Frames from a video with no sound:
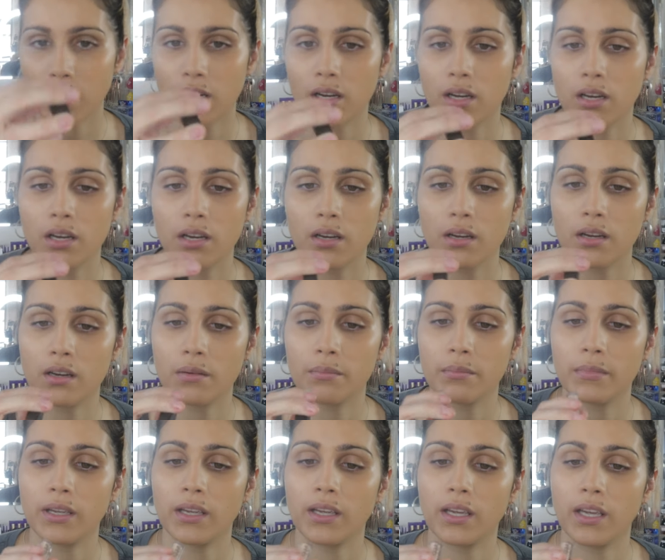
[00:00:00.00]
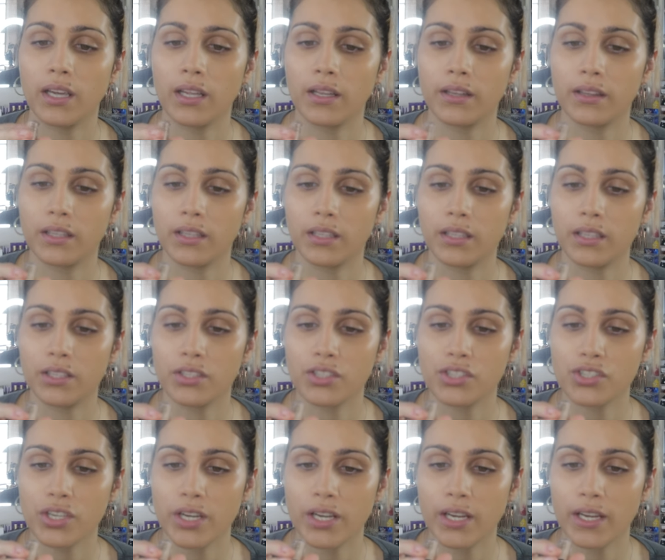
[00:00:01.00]
um, in the
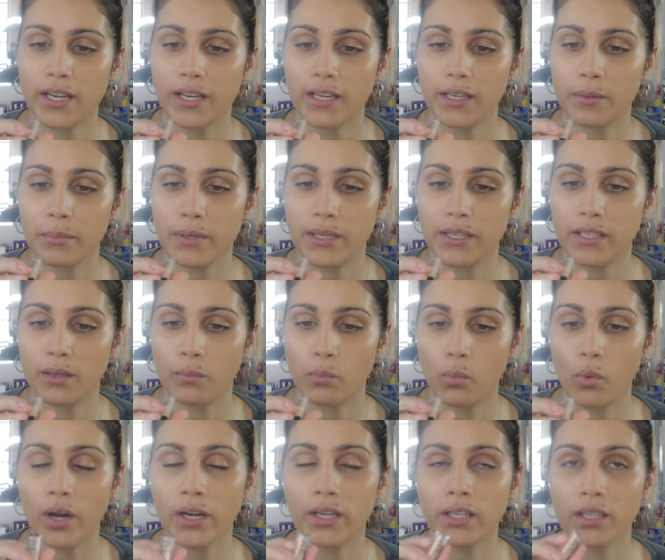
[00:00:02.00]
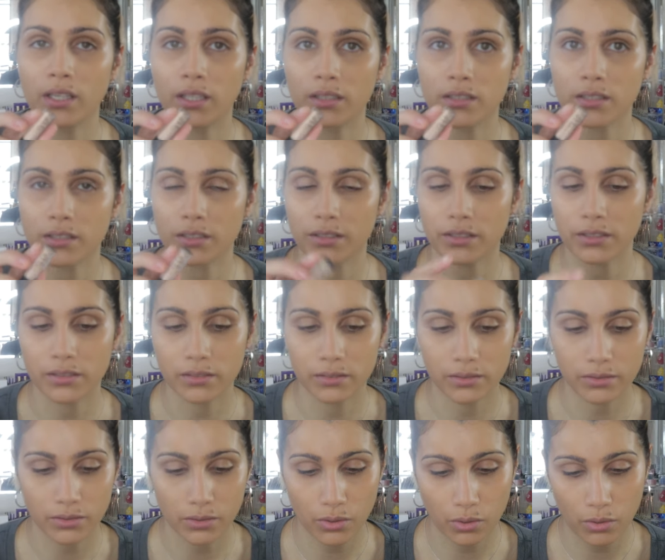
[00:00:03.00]
shade medium one custard.
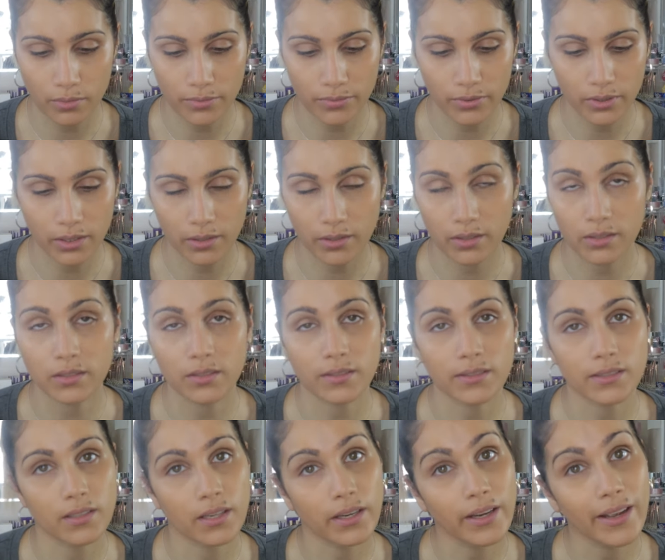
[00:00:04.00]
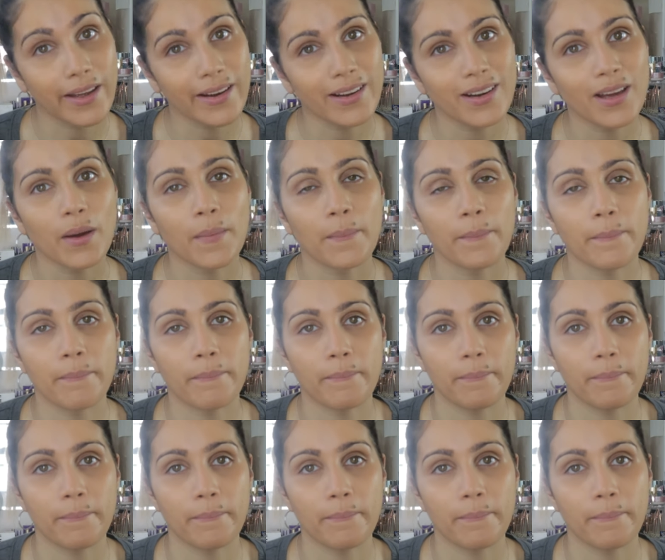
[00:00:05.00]
So hopefully this is again